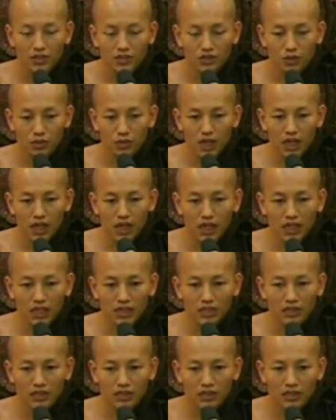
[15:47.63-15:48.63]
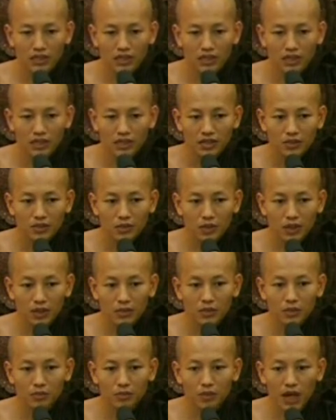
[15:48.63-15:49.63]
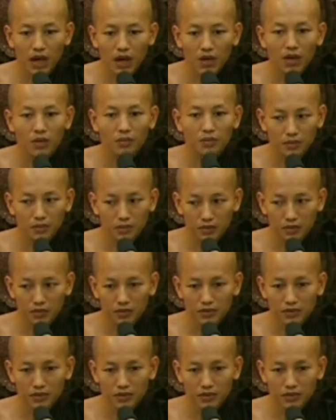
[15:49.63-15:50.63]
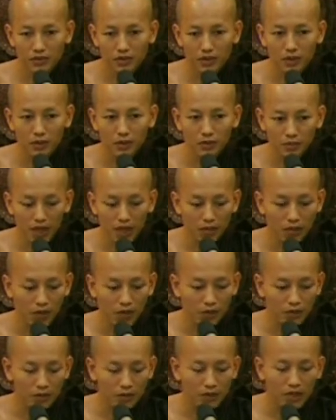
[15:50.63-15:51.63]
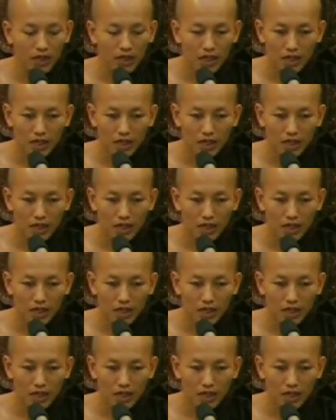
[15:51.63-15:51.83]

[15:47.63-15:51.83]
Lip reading: your mind will be powerful, very powerful.